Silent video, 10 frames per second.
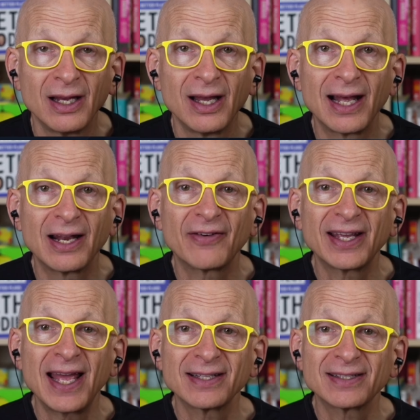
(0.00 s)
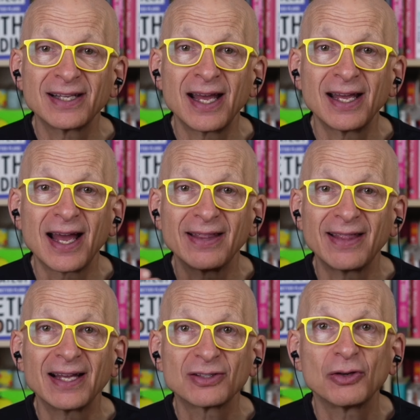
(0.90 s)
And if I can't say, and
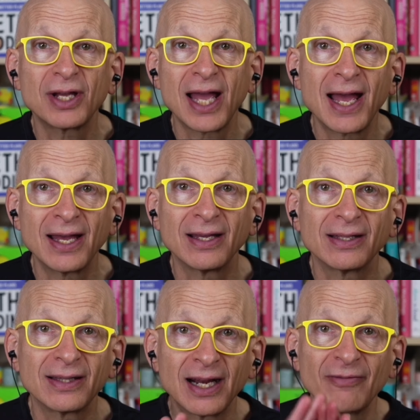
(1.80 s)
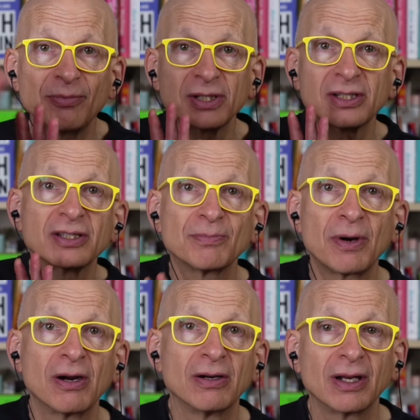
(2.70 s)
that's okay, then I've pushed us
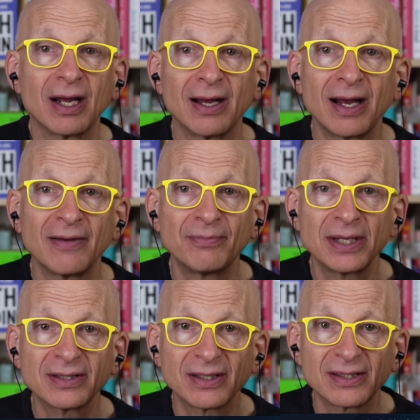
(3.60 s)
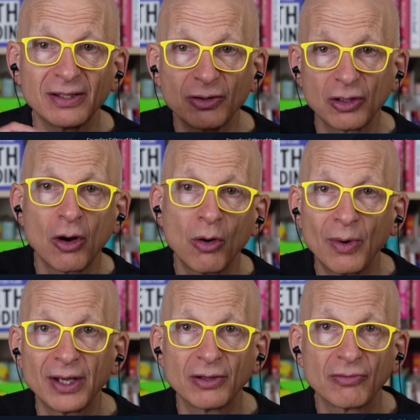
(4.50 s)
apart. I've basically said, go
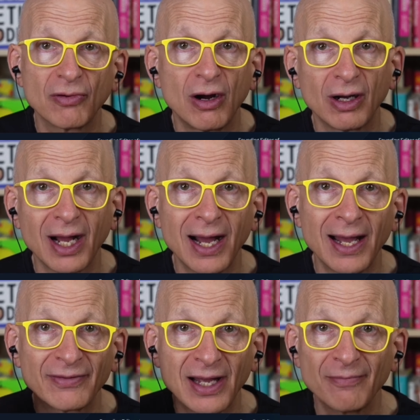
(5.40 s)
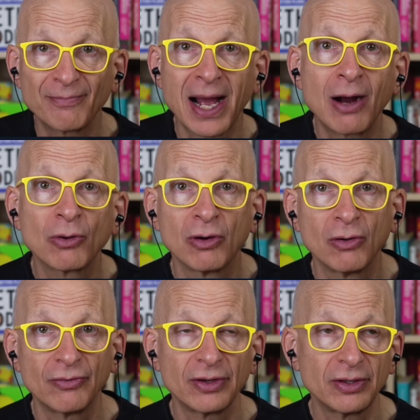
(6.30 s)
away, you're wrong. I have to have power
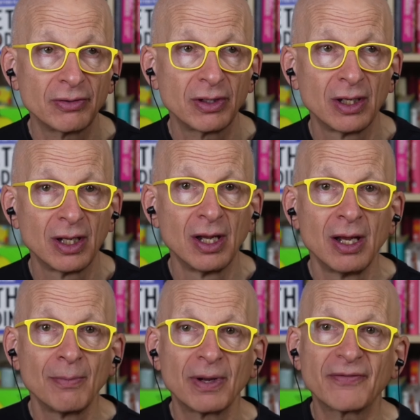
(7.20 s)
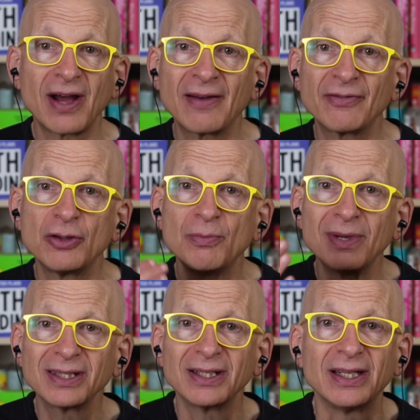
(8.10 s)
over you. But if I have the
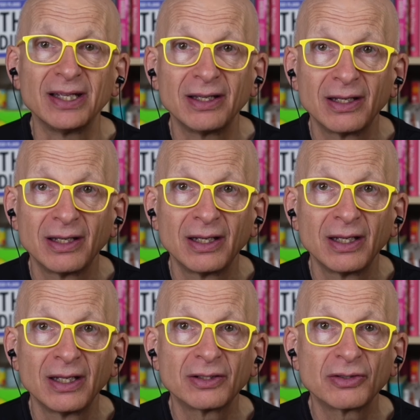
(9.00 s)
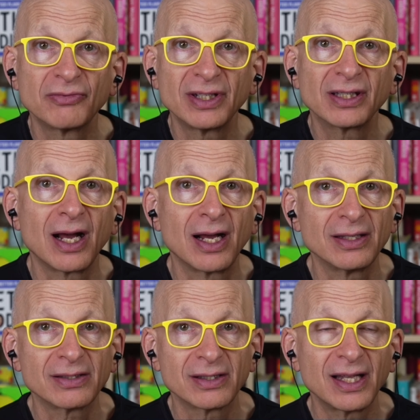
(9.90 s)
humility to
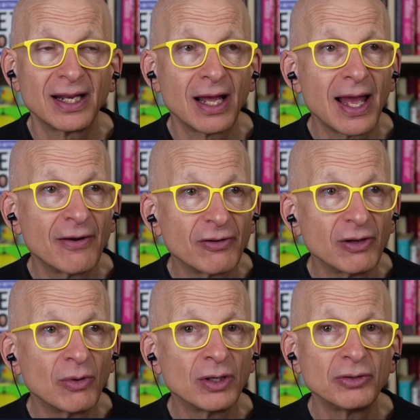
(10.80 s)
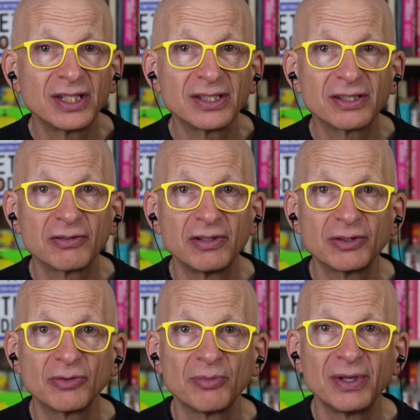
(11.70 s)
realize that everyone who
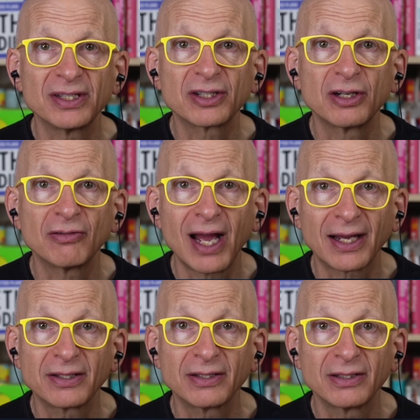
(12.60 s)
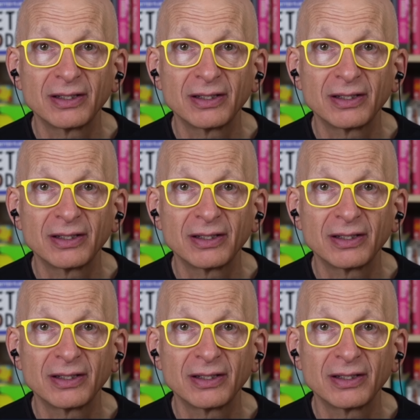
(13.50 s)
disagrees with me is correct,